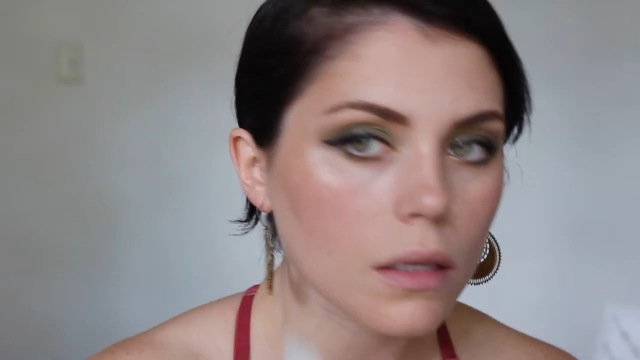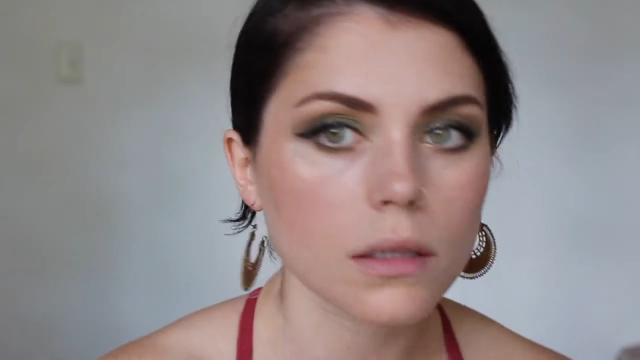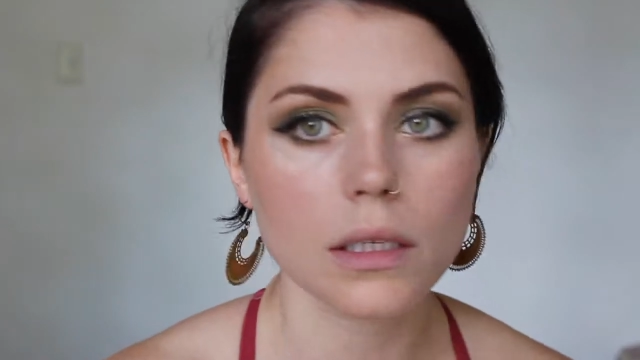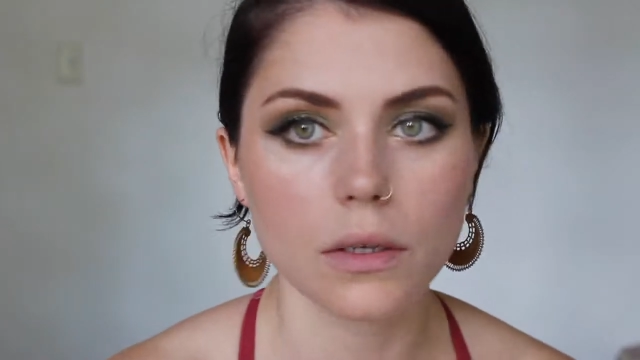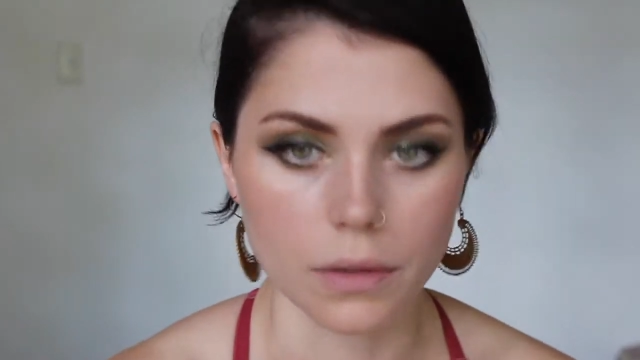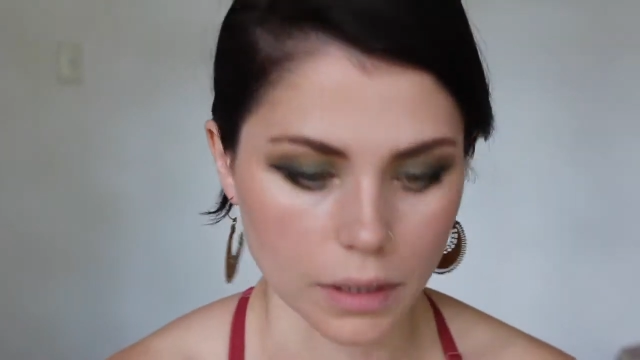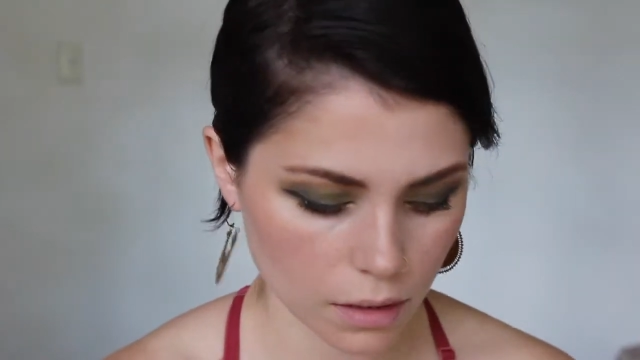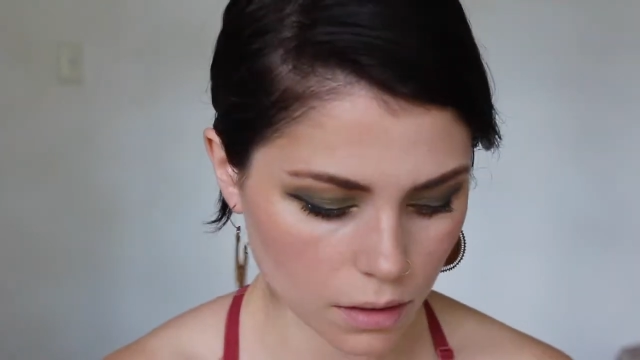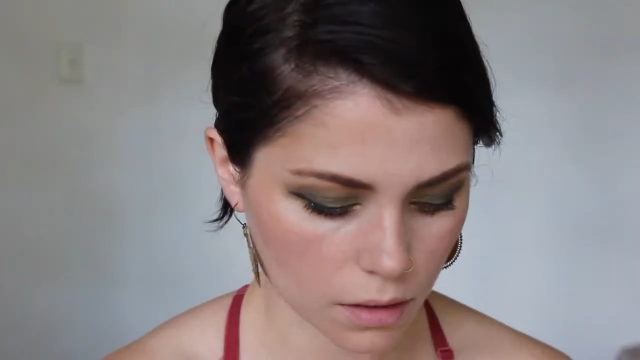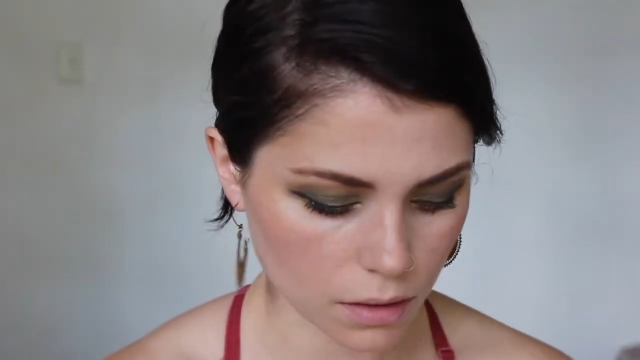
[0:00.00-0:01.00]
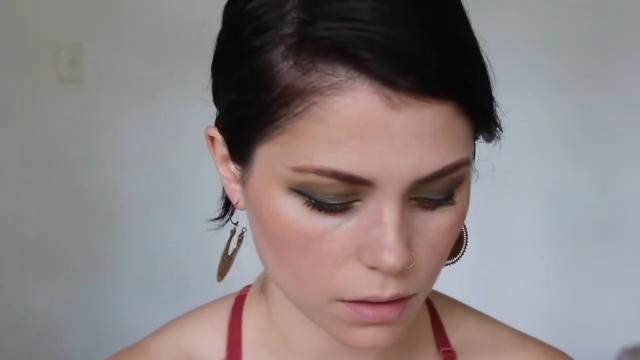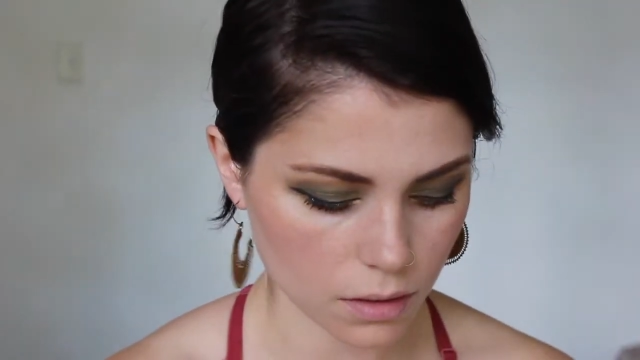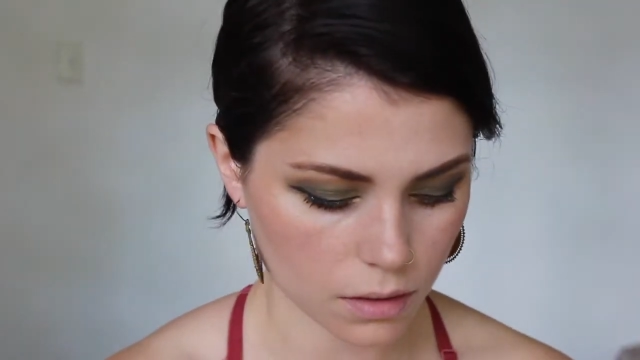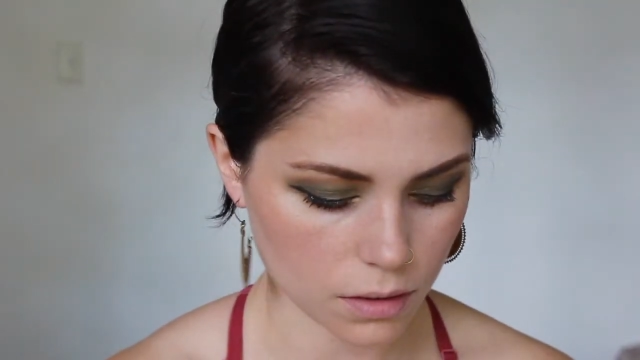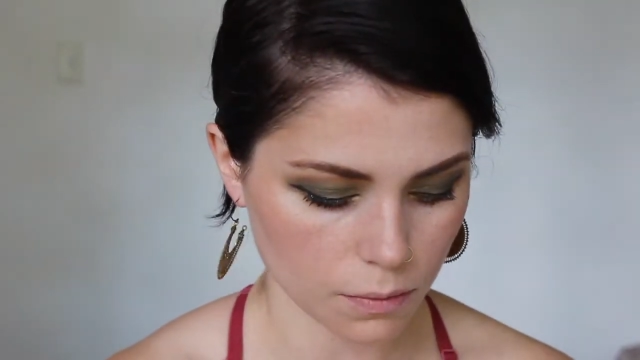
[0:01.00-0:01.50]
glittery,
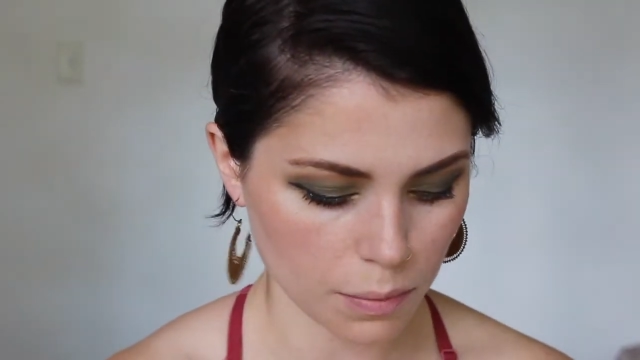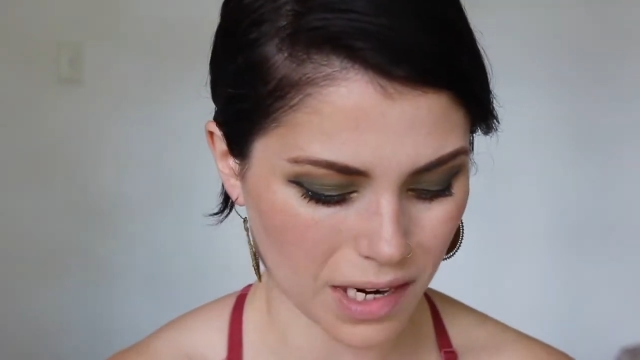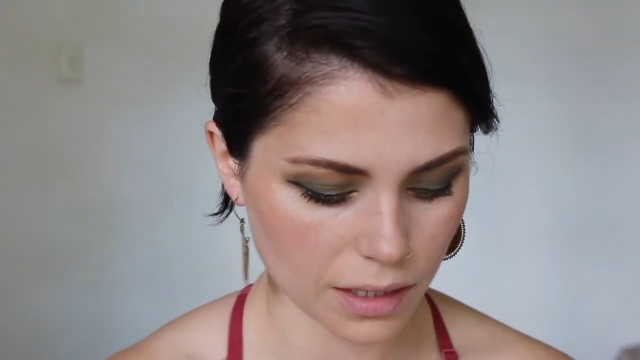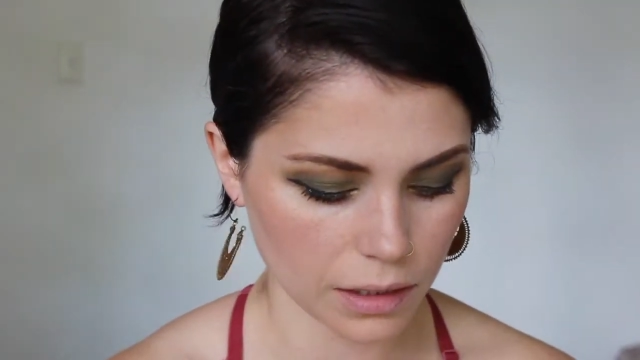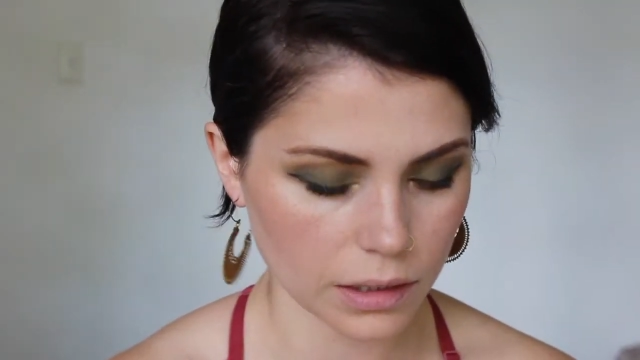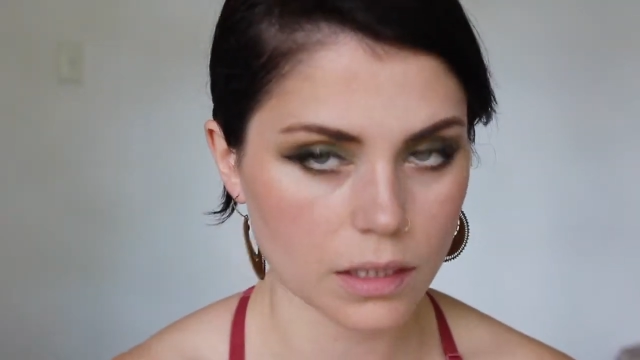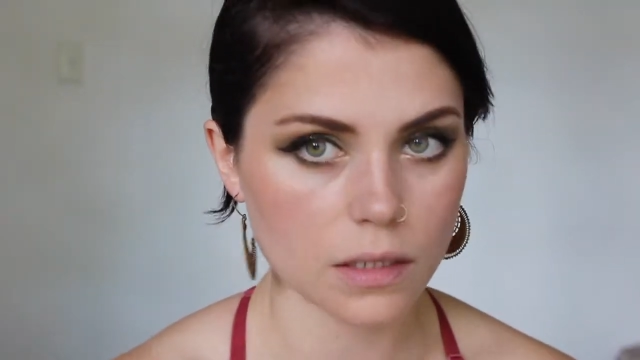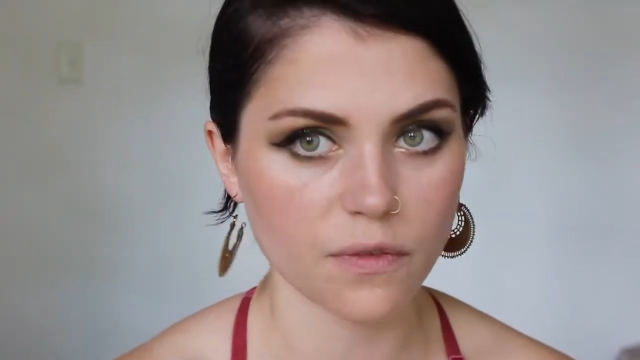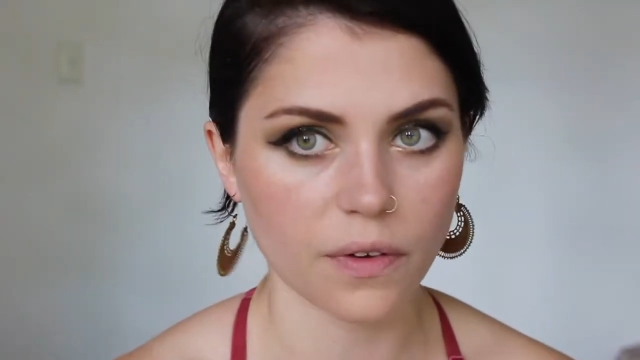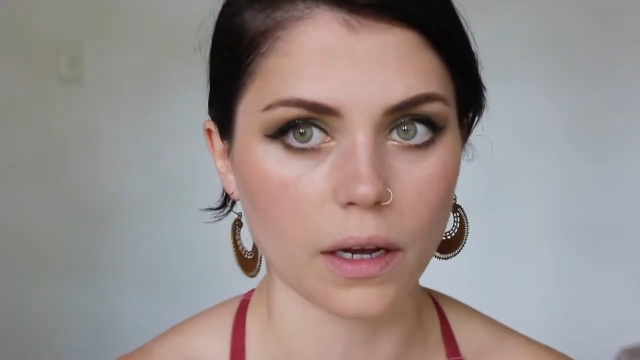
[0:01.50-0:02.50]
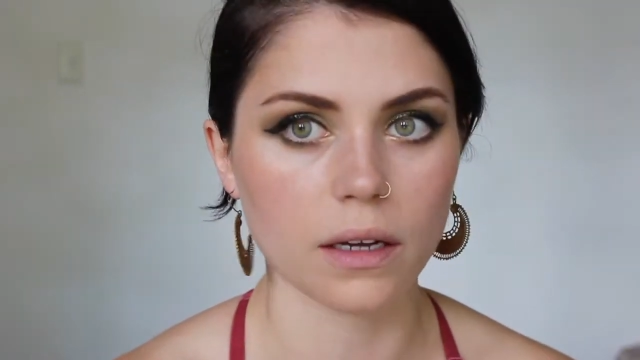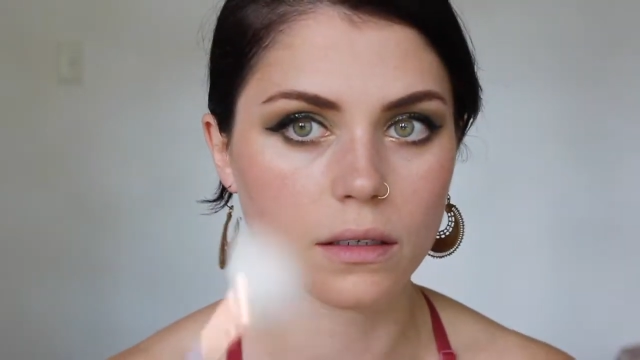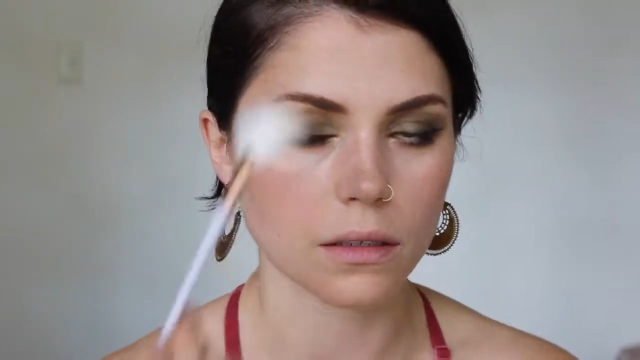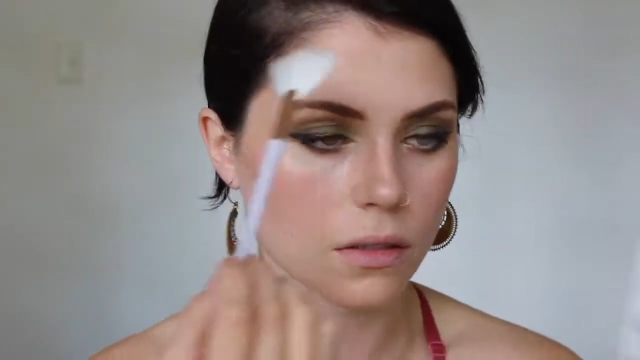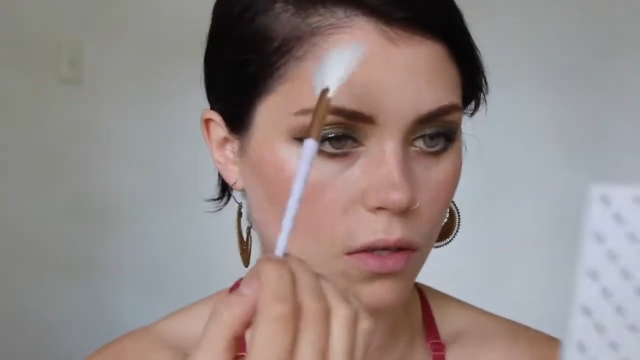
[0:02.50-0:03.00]
but the glitter's
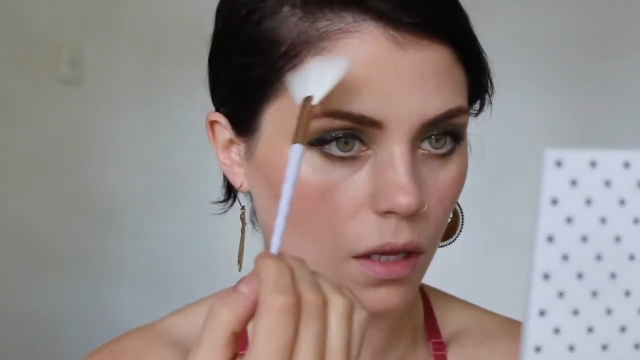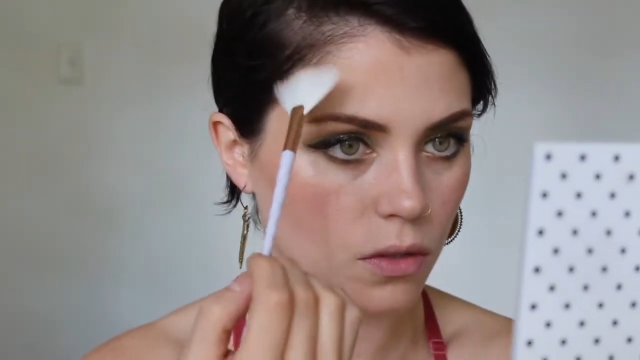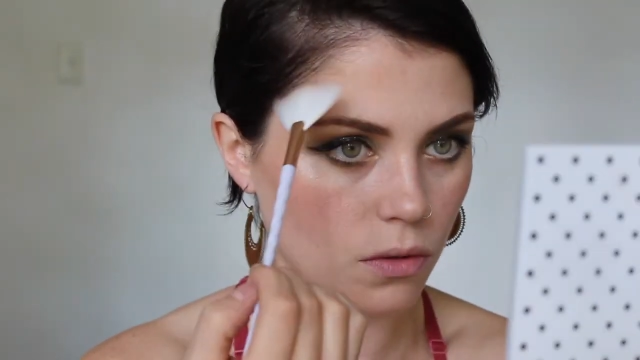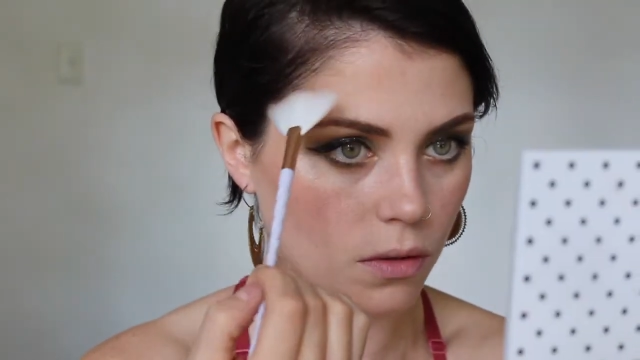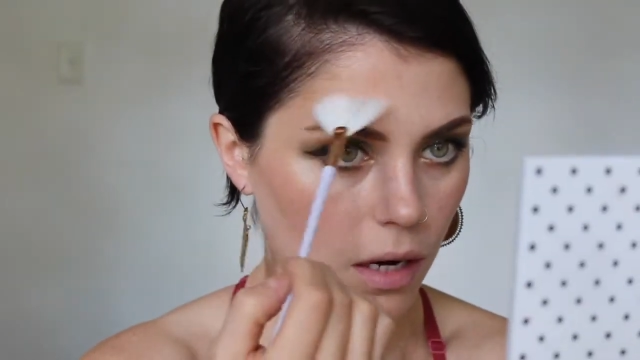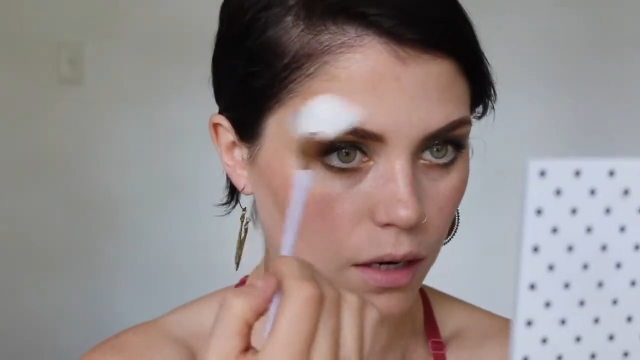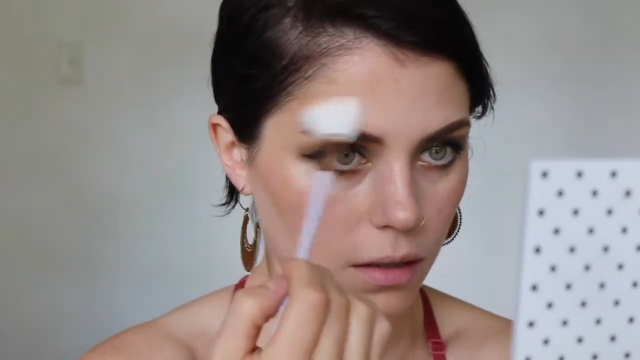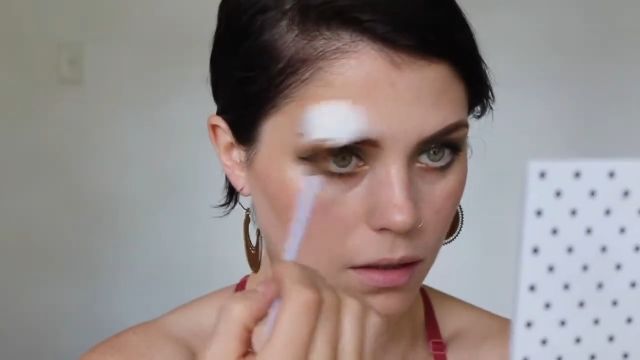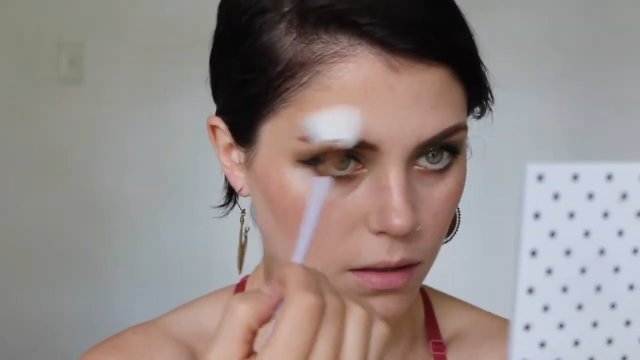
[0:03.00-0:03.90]
fine, so that's alright.